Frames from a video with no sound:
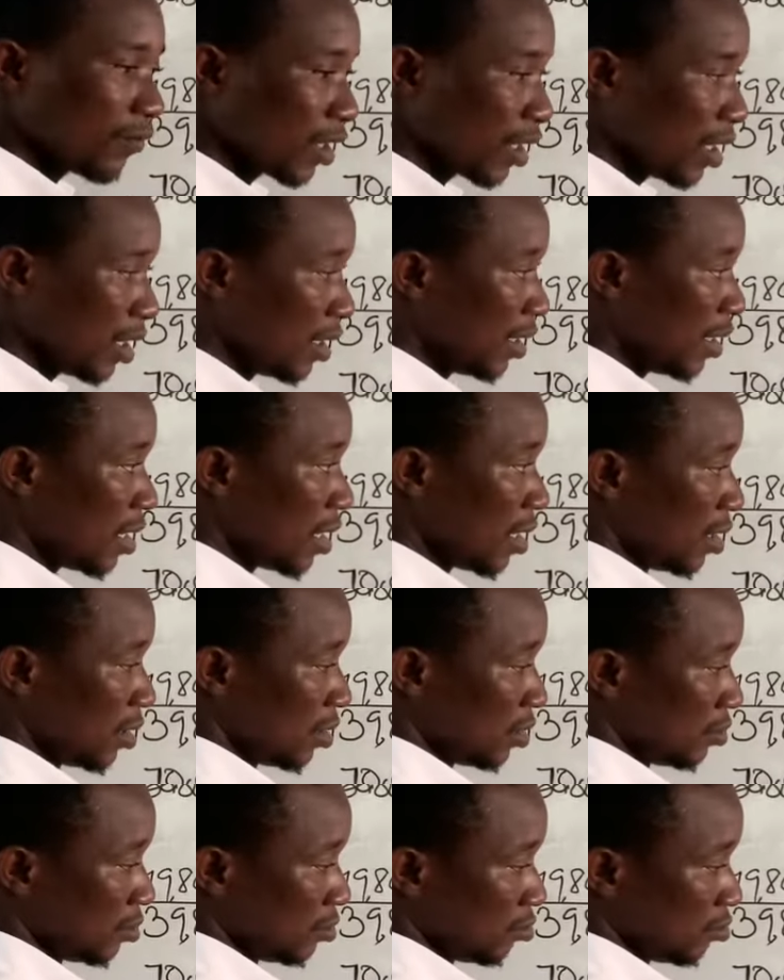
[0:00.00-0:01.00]
in the
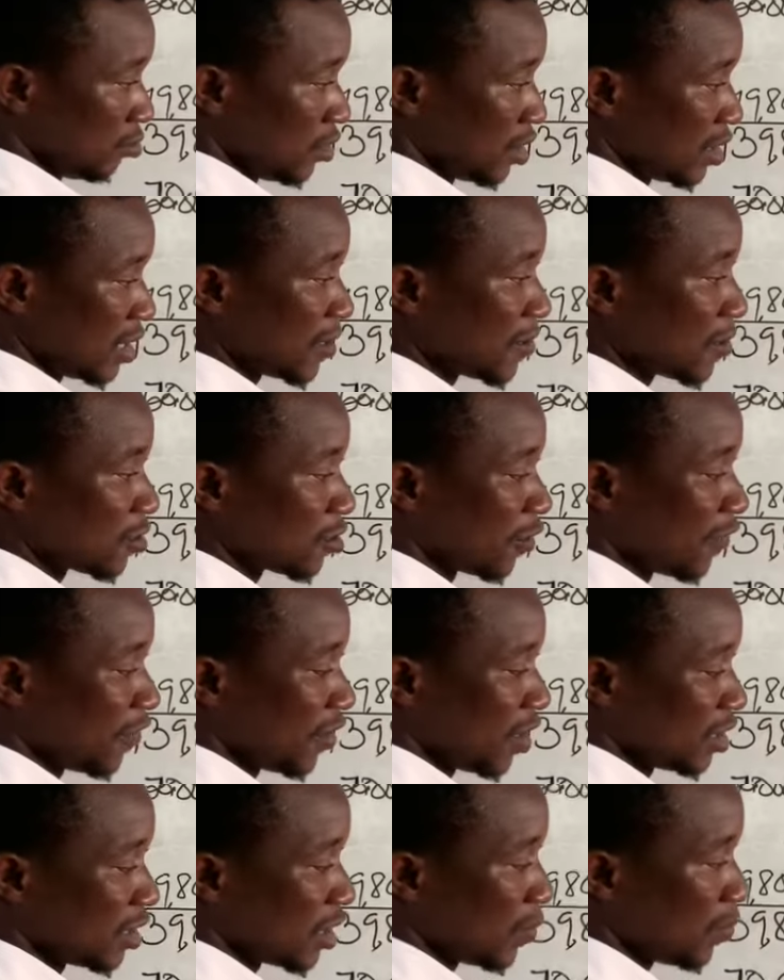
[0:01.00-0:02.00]
statement of
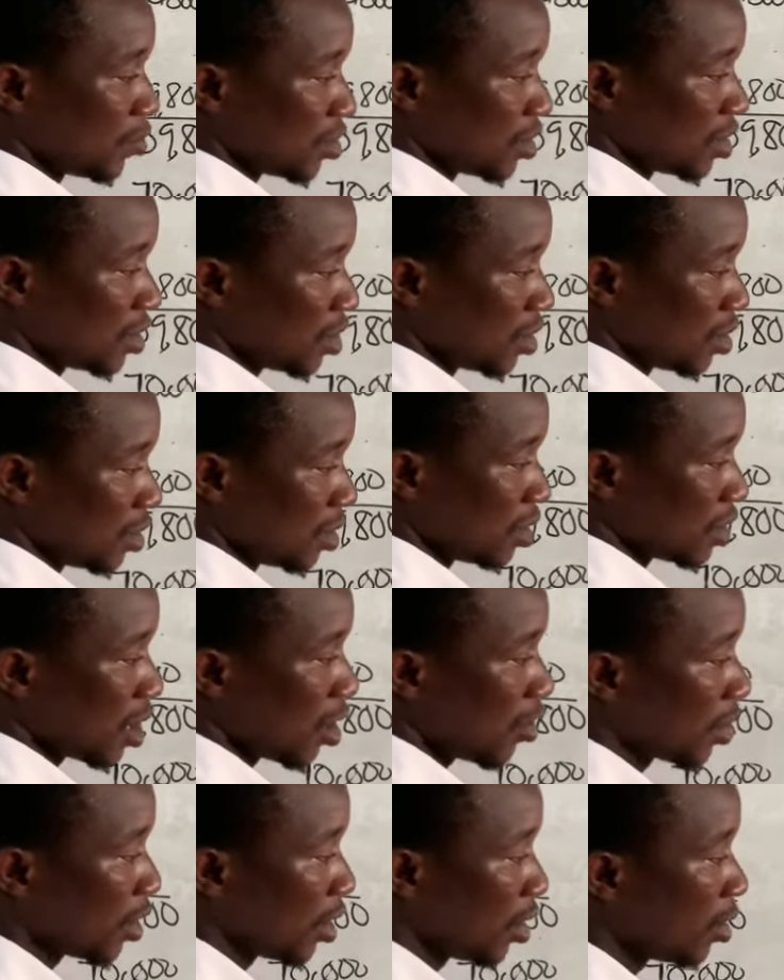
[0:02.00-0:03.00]
financial position. Is
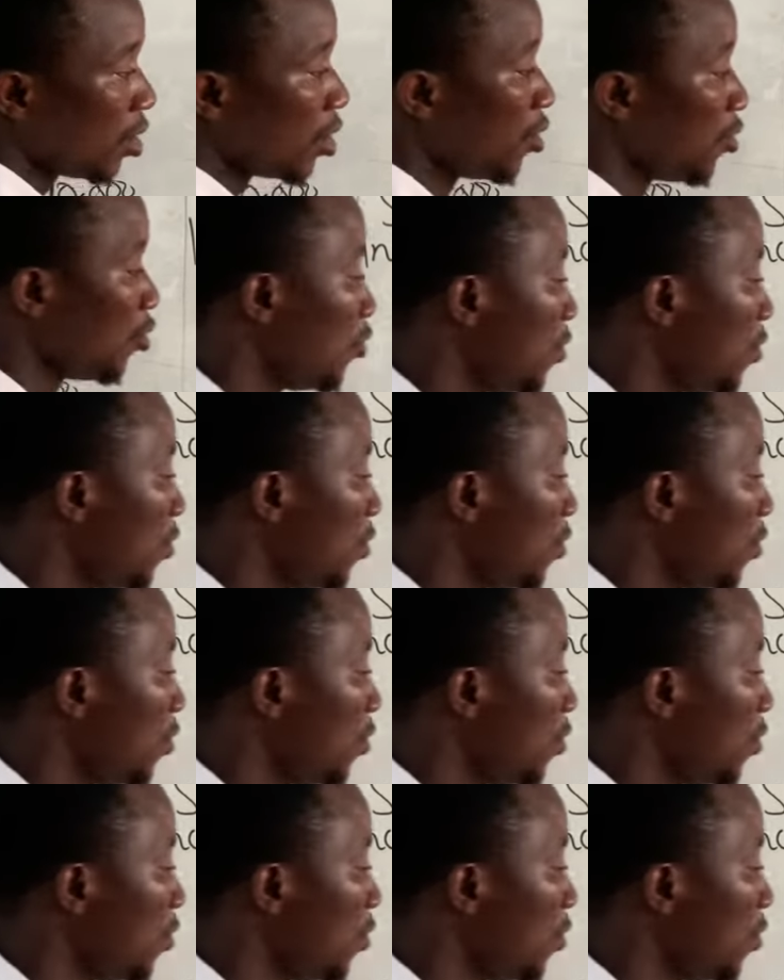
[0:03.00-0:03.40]
that okay? We'll